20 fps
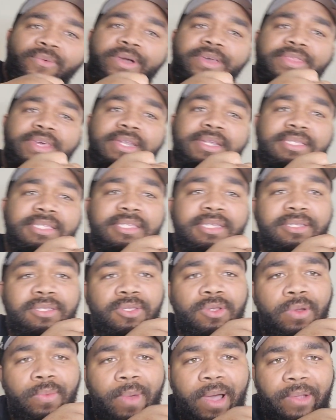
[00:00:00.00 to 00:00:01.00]
way that it
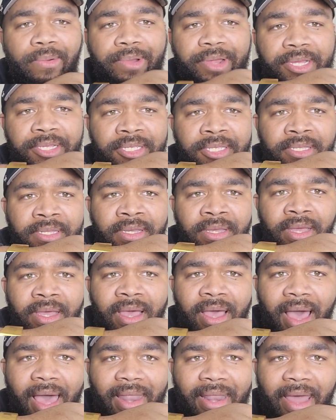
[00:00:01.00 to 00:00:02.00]
sits on my wrist.
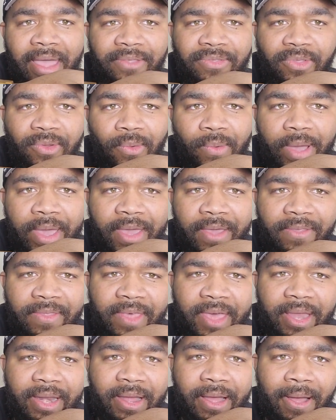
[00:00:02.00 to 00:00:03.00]
I like the way
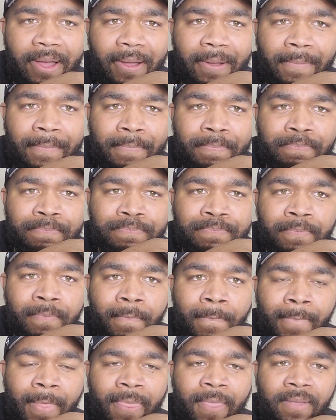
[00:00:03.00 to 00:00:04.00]
that
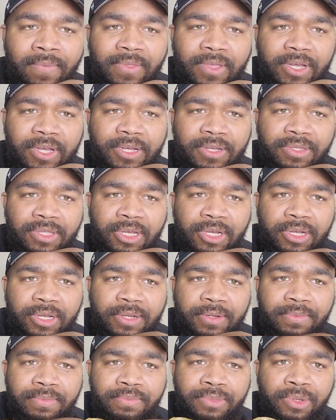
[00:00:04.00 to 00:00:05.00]

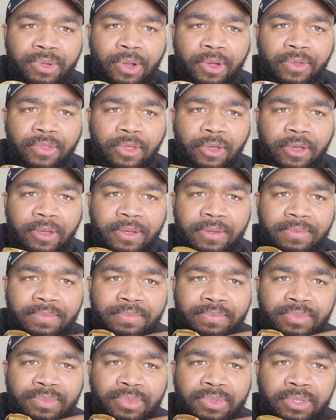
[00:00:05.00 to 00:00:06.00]
the
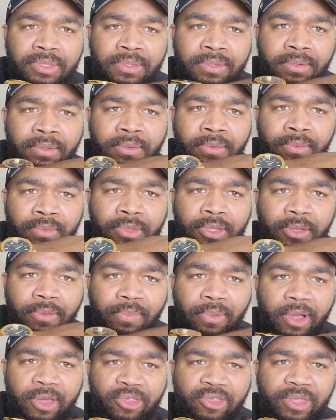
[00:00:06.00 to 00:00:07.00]

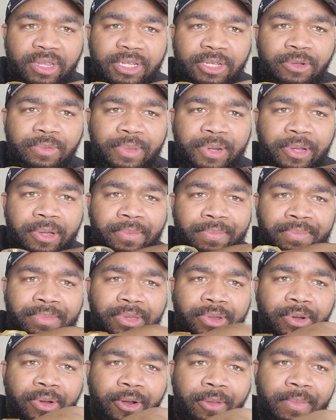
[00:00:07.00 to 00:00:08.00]
brushed aluminum.
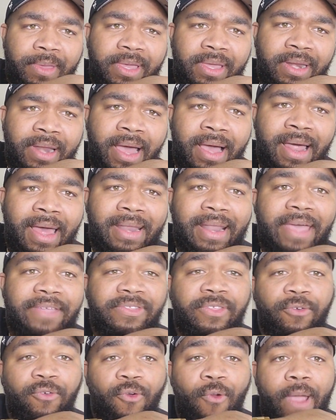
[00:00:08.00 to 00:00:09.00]
You know what I mean? I
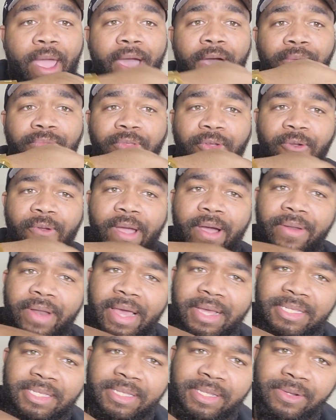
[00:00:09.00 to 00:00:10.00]
like the crown. The crown
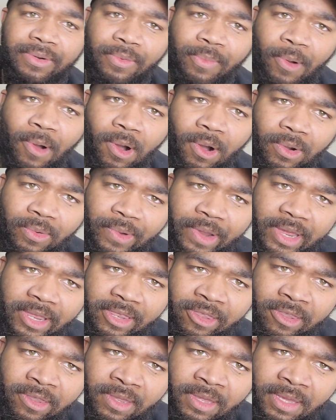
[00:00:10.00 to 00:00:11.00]
has the little Paul
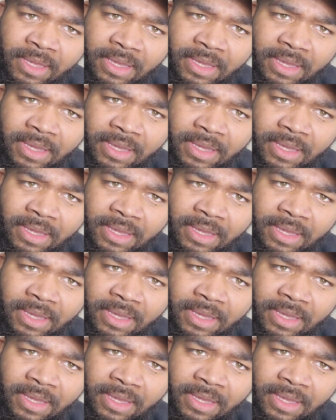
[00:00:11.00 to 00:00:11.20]
Rich,